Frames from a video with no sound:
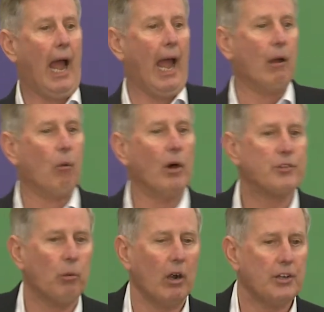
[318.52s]
And
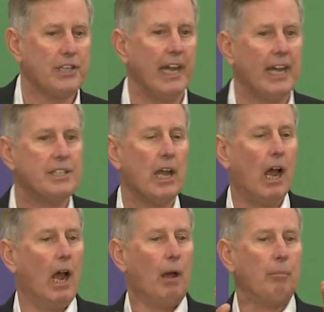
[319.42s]
what's worse is,
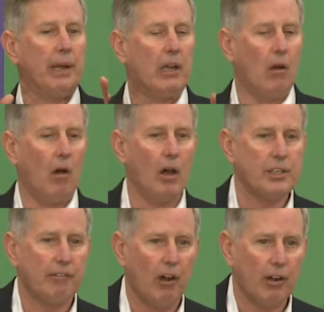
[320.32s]

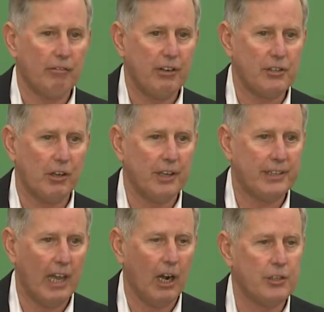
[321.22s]
because of artificial
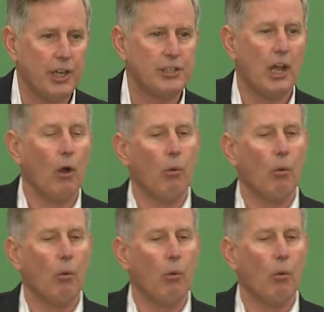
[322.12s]
intelligence,